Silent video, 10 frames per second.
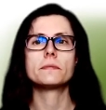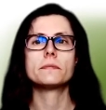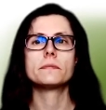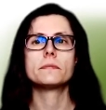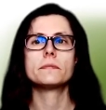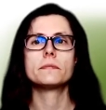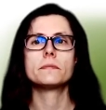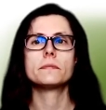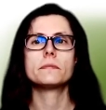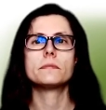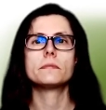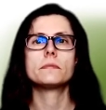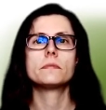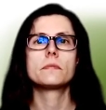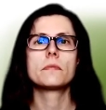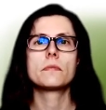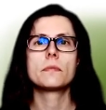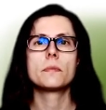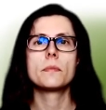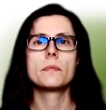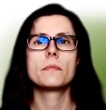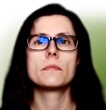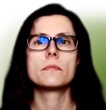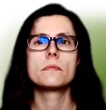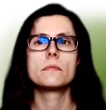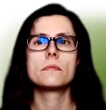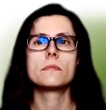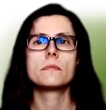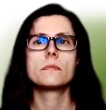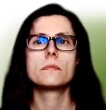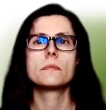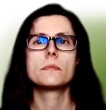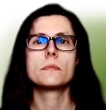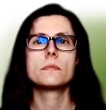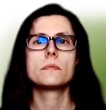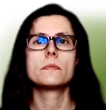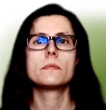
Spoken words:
(no one is talking)